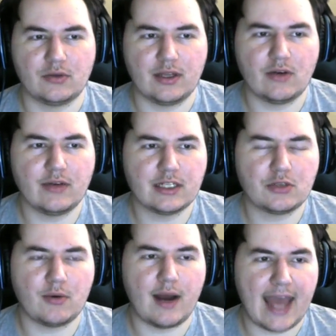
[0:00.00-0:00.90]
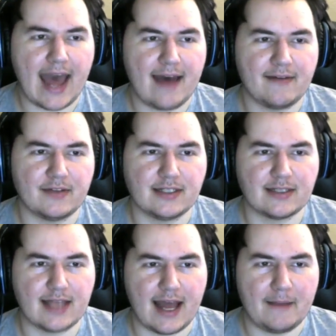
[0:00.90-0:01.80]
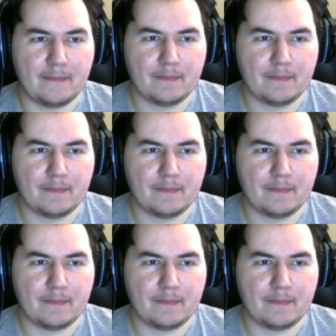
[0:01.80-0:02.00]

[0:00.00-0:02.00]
The only issue I have is that